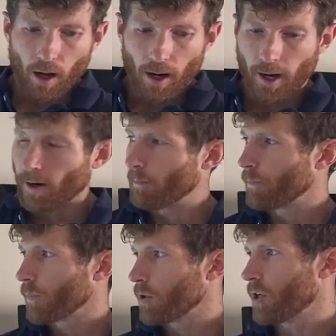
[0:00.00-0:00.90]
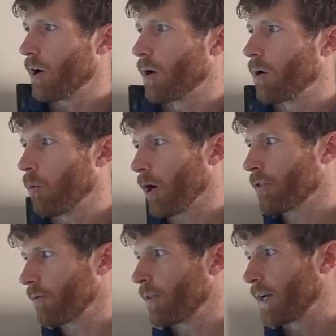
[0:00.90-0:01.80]
Um, so work
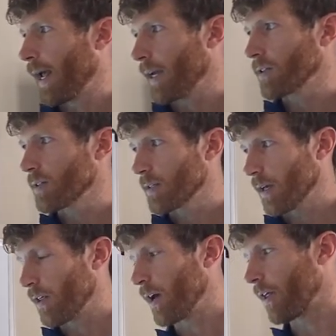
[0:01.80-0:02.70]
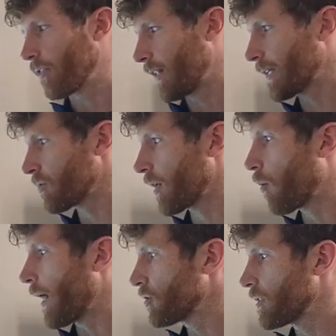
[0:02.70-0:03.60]
through the next the next three
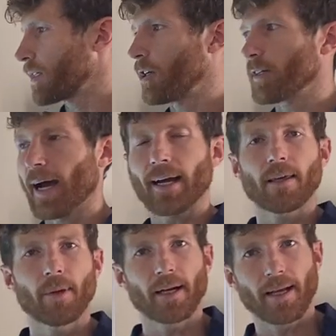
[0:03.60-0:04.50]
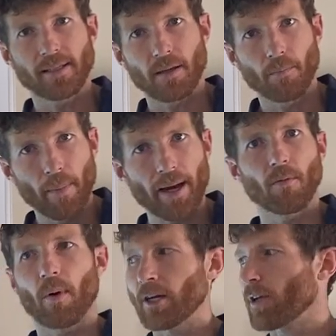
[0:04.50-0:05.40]
questions in your document and submit
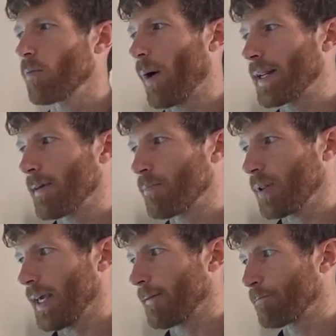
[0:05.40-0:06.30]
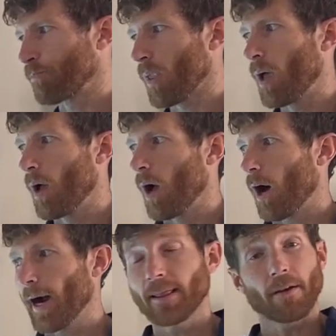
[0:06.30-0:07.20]
when you when complete.
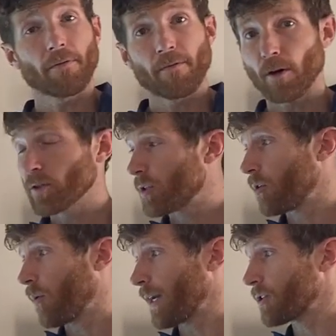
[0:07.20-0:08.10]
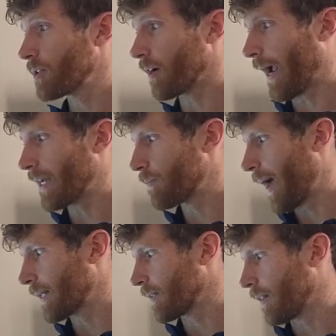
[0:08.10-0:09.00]
All right, the first two questions are S
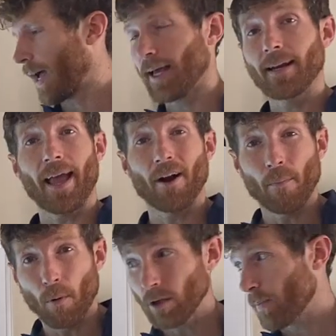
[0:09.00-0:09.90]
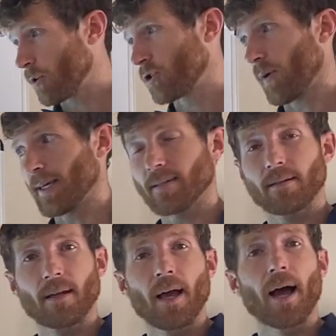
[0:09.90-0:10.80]
back to line and are multiple
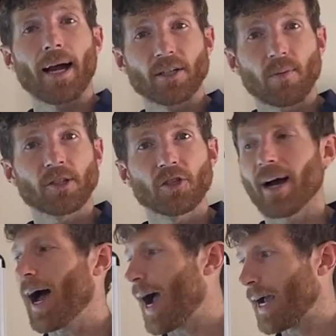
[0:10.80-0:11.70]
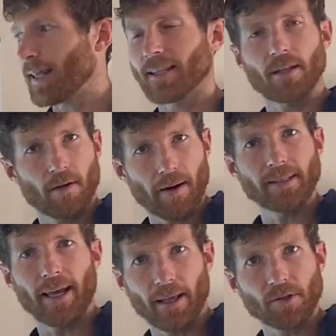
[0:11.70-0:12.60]
choice. I just want you to highlight the
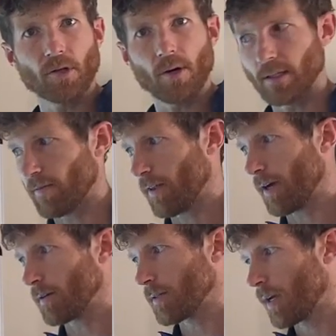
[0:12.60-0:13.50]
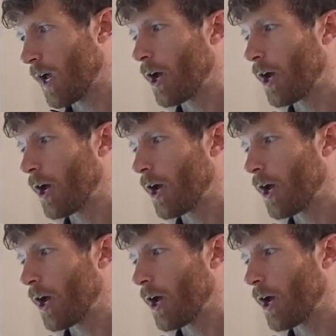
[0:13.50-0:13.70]
correct answer choice for those.